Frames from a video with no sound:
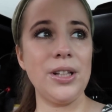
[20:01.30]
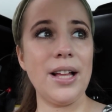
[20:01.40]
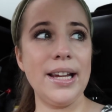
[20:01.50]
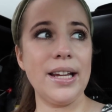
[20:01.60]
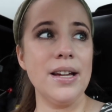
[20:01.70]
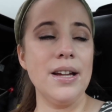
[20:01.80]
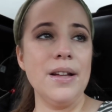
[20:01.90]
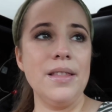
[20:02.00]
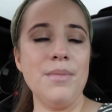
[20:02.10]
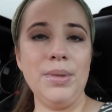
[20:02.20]
like
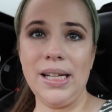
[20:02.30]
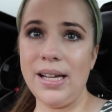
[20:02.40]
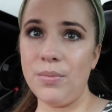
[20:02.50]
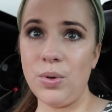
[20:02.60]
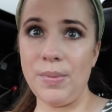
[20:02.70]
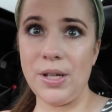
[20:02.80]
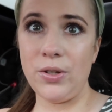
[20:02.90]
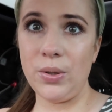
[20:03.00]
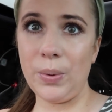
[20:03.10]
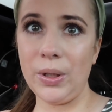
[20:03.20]
the medium would be
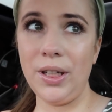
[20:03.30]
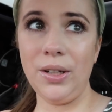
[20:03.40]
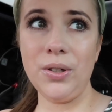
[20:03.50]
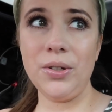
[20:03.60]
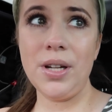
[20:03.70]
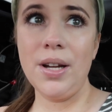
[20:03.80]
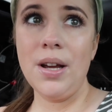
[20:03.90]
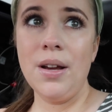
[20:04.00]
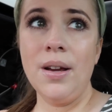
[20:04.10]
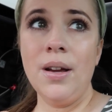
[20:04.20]
super cute.
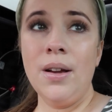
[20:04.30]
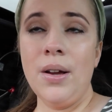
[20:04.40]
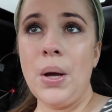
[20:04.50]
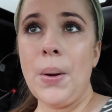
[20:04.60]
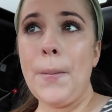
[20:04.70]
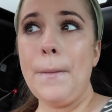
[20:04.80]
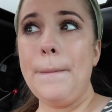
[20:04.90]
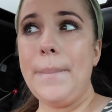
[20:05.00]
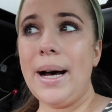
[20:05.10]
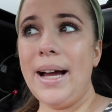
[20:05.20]

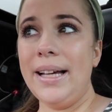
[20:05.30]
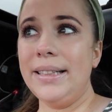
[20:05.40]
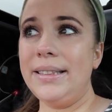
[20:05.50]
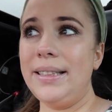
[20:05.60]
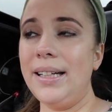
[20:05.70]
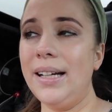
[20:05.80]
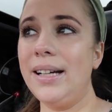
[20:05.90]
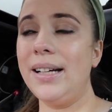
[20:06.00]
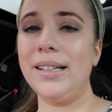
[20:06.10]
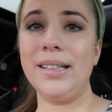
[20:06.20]
But
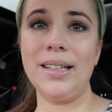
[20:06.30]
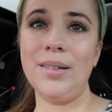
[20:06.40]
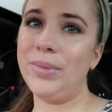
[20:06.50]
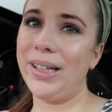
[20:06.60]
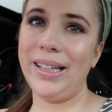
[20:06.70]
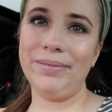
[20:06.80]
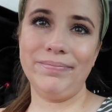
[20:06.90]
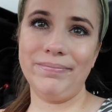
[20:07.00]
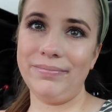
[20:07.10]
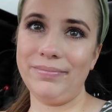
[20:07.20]
I'm like,
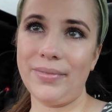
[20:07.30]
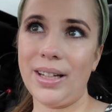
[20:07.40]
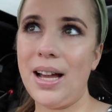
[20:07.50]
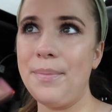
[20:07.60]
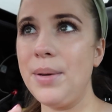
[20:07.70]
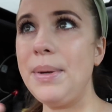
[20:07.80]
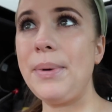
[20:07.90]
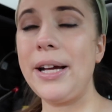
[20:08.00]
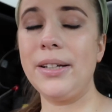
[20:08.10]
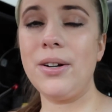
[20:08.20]
I'm gonna be
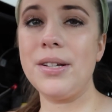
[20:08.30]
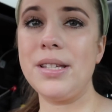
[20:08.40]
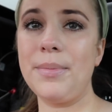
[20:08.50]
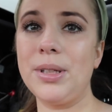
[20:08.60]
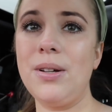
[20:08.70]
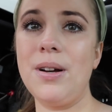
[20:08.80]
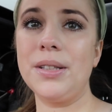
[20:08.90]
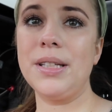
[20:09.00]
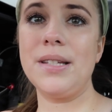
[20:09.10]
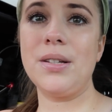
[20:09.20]
pregnant all summer
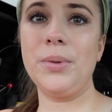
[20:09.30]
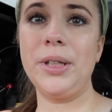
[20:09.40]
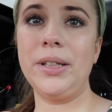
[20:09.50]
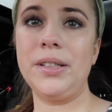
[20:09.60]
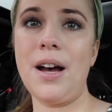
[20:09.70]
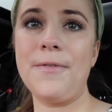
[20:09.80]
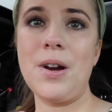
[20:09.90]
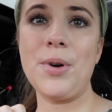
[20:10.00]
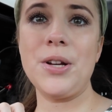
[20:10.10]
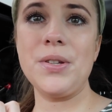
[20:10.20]
long. This is a really good top for
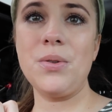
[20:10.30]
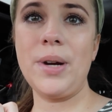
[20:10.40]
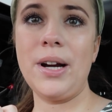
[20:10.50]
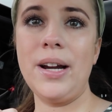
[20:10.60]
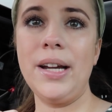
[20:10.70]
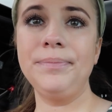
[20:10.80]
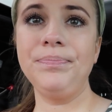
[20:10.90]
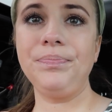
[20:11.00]
it. I'm also wearing